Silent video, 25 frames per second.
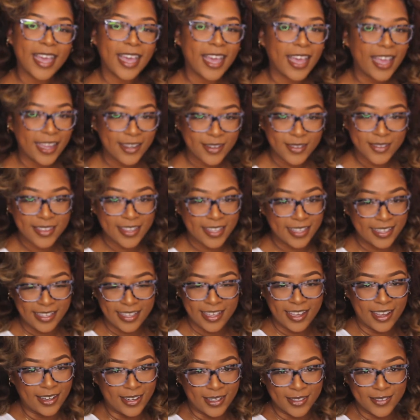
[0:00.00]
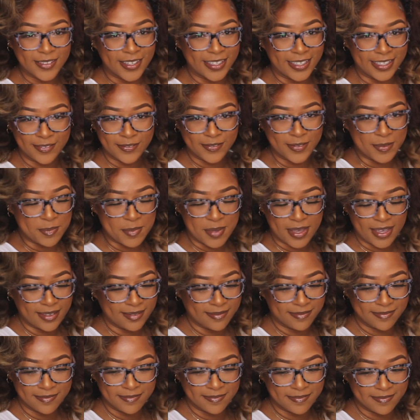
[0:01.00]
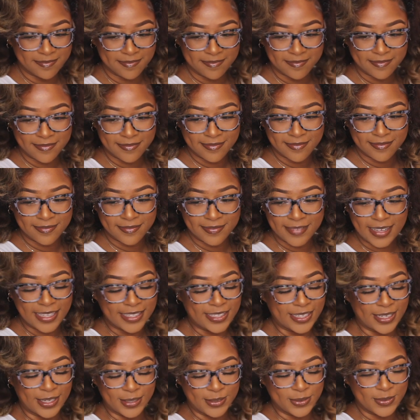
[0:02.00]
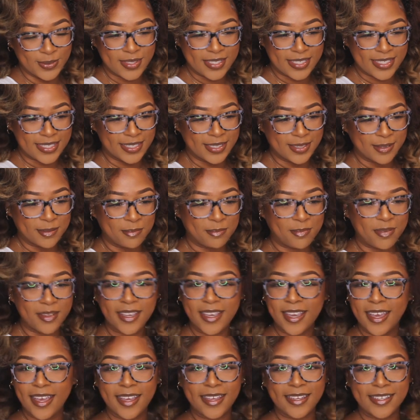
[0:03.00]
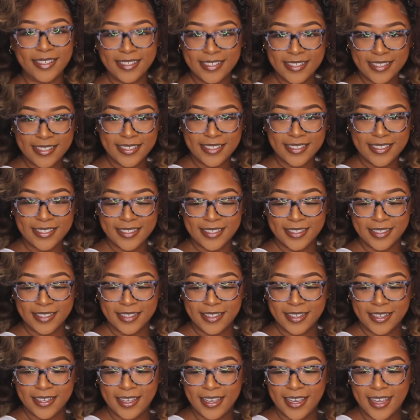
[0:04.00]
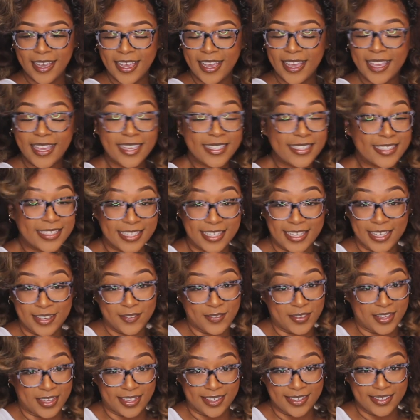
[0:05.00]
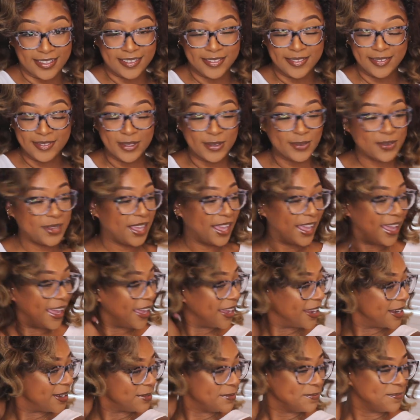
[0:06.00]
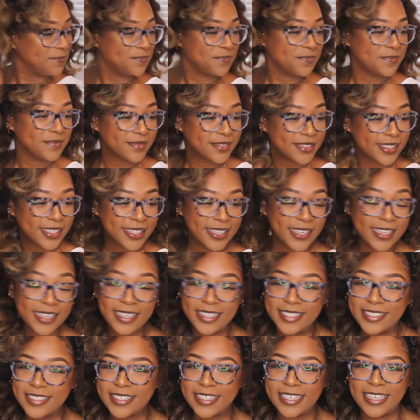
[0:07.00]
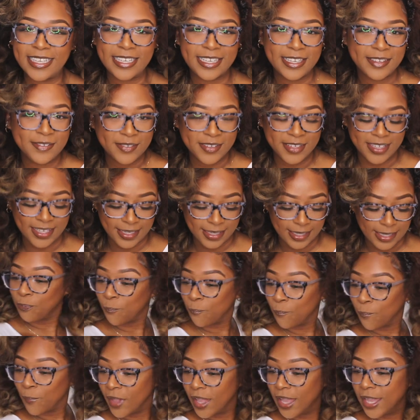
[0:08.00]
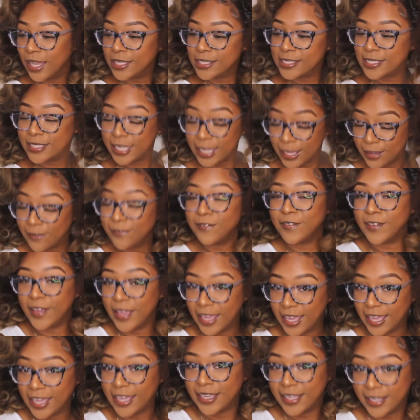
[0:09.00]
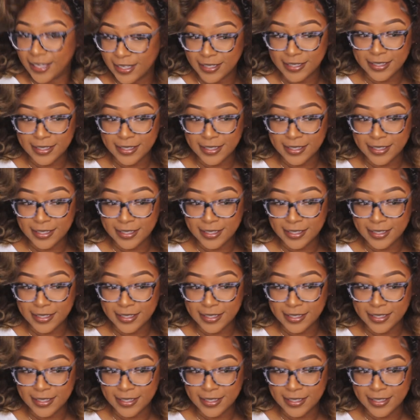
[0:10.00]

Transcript: I don't think y'all are ready for me. I don't, because it's giving, okay? It is giving. It's giving.